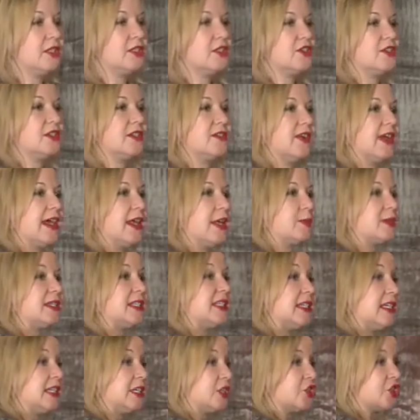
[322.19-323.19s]
To develop
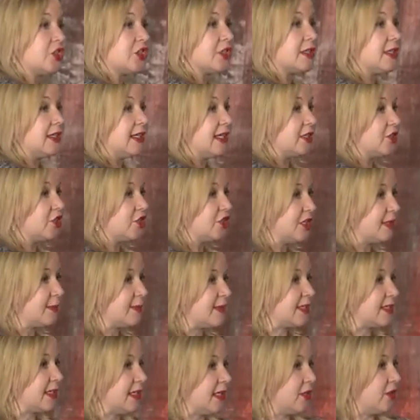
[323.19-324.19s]
teachers' leadership
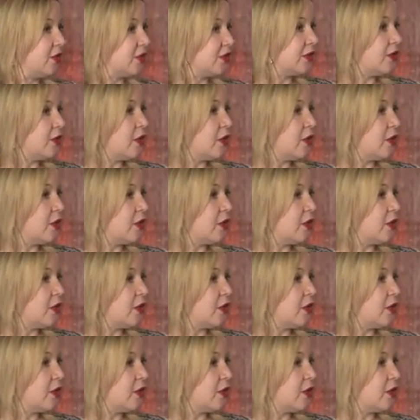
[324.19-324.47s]
skills,